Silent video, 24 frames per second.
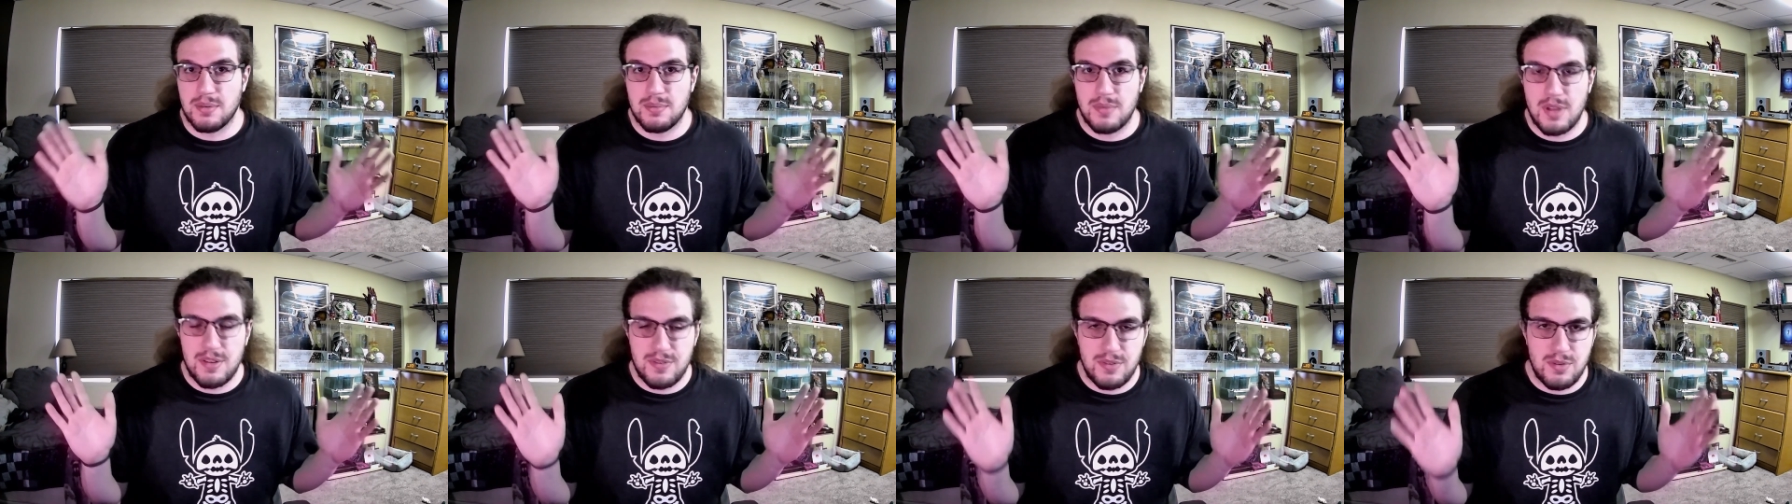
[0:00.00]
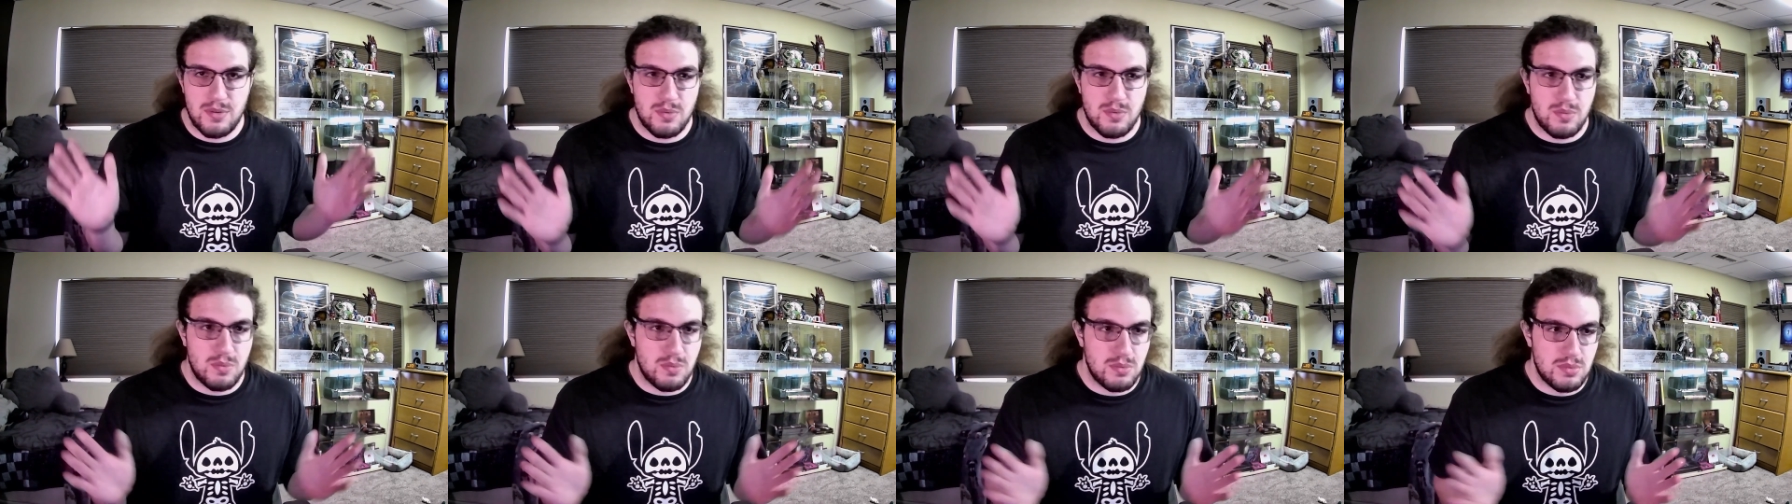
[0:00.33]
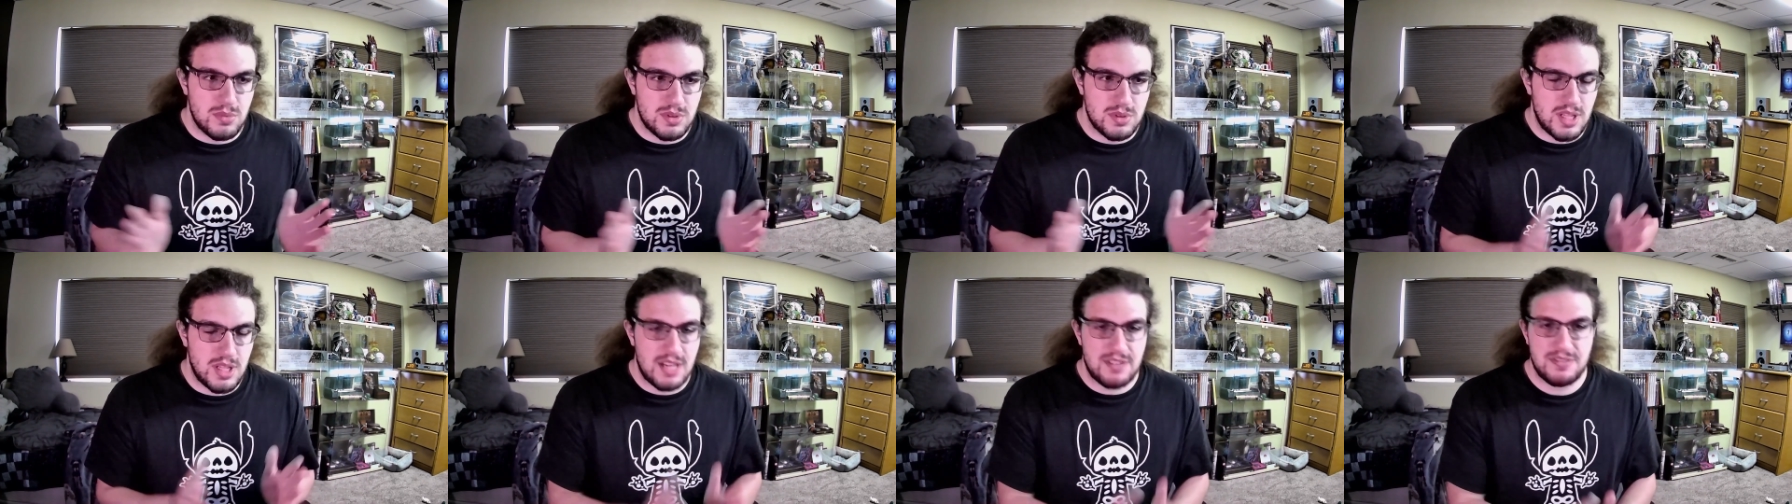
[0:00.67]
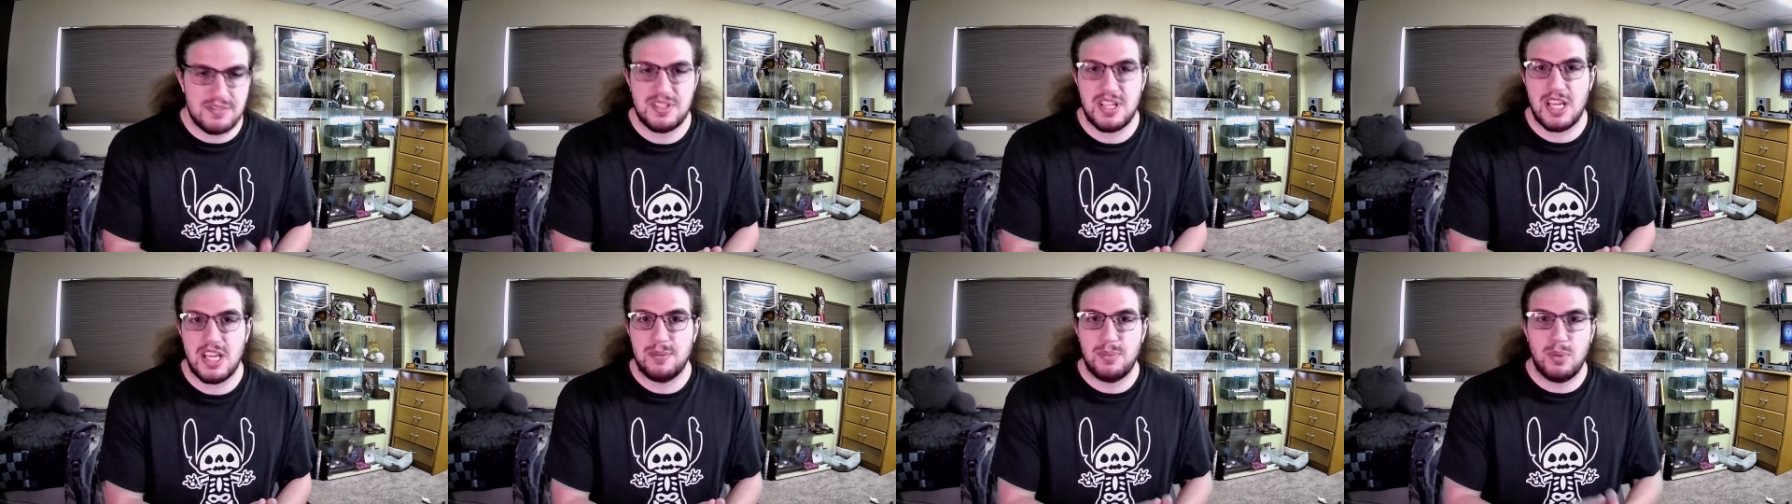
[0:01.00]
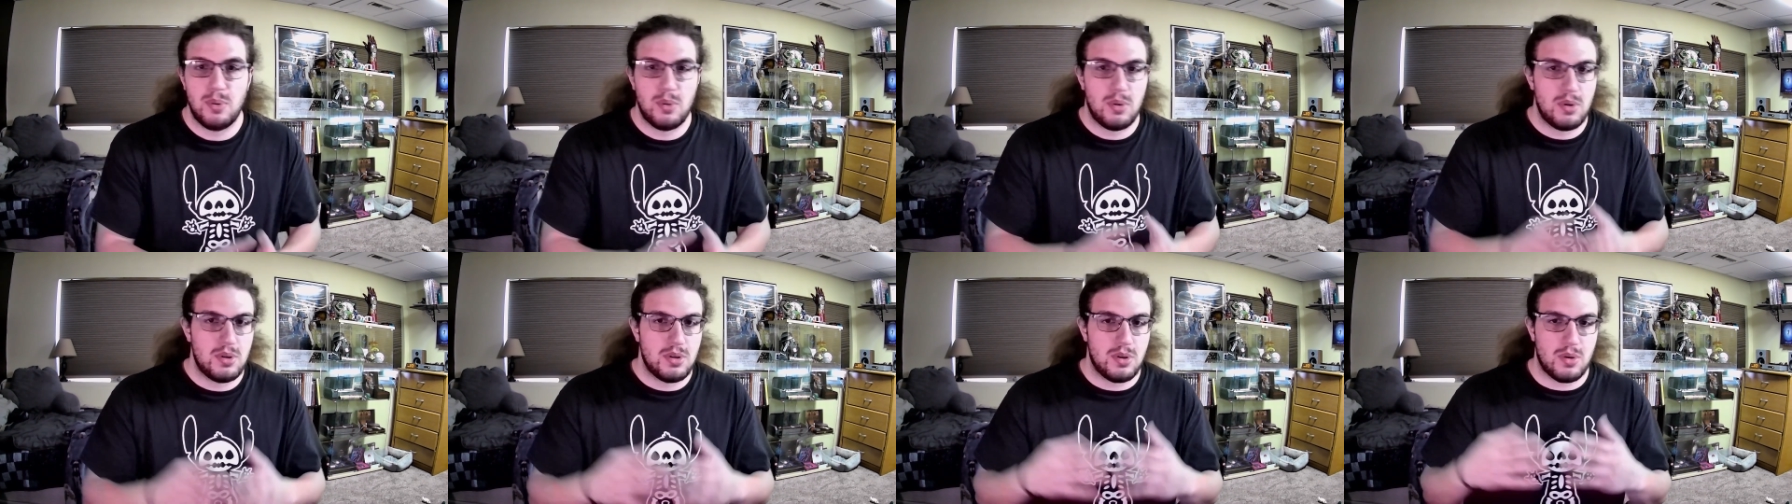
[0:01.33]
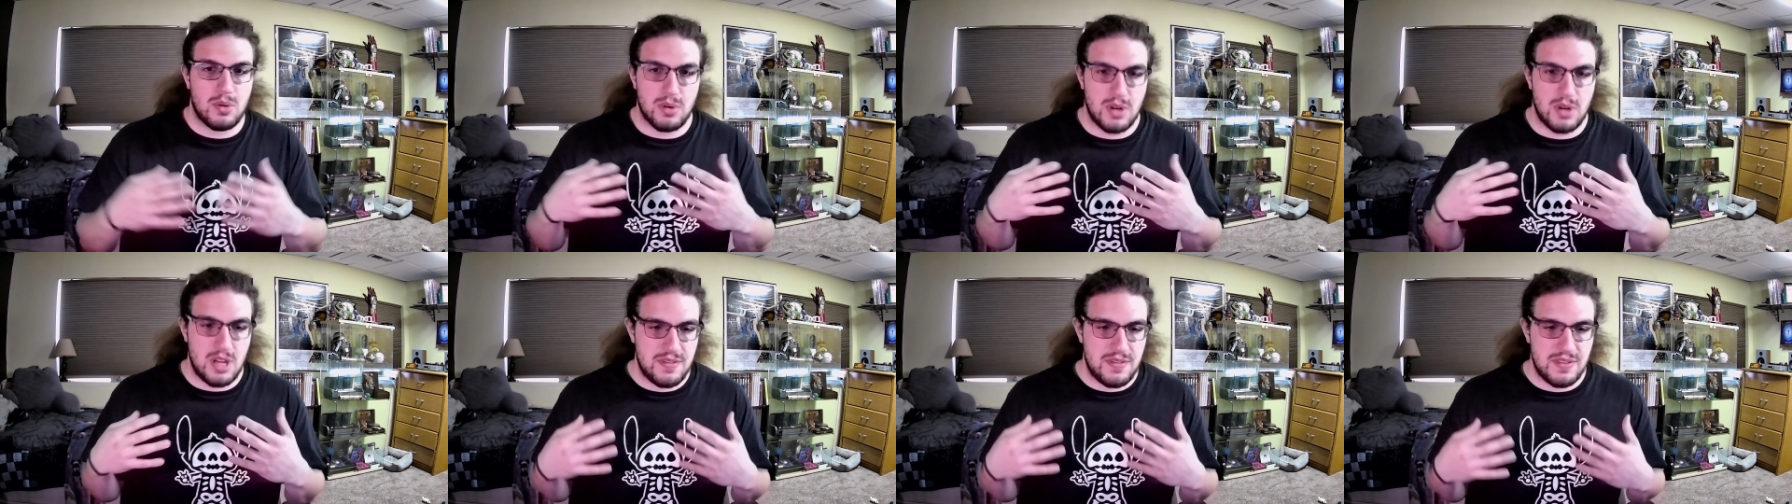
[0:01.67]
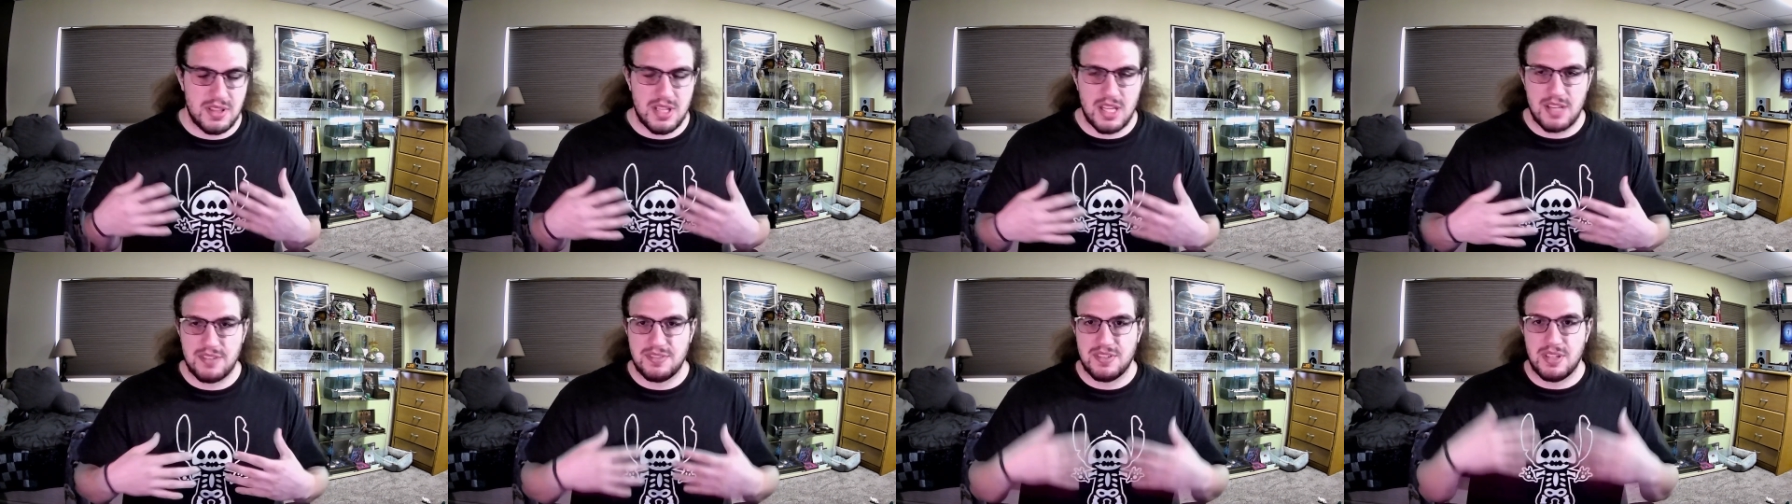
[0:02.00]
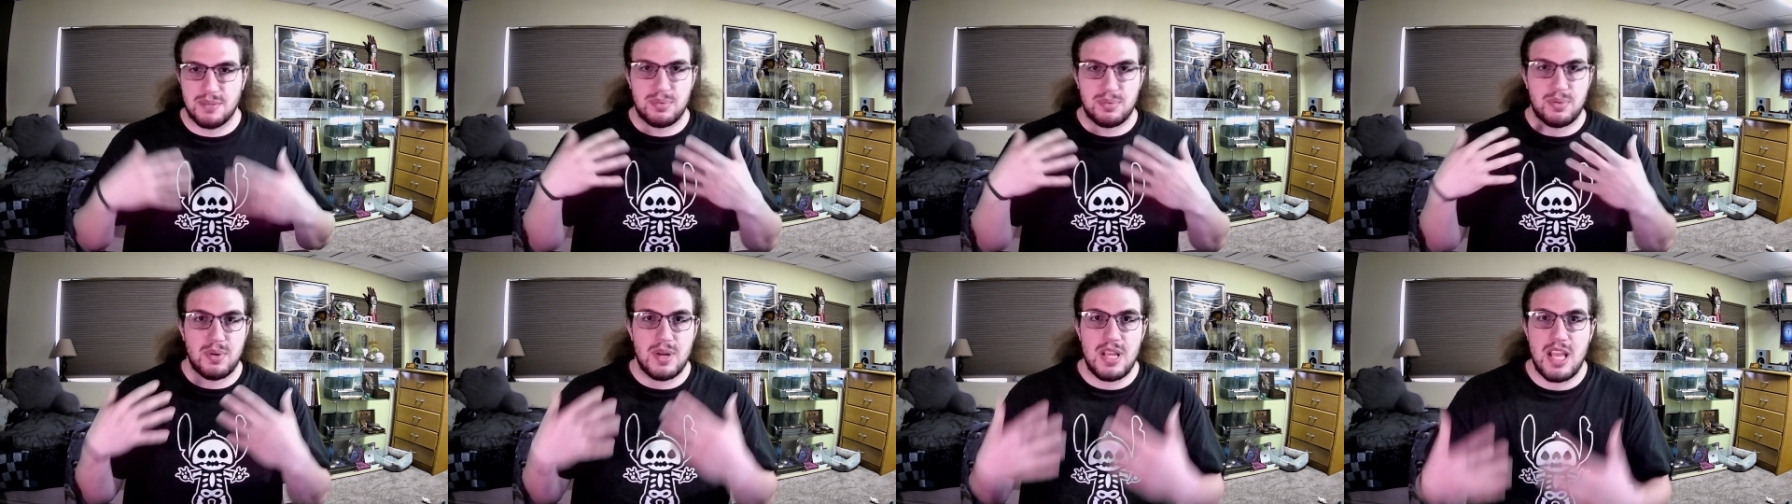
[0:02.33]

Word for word: If you love Deadpool or even love the pre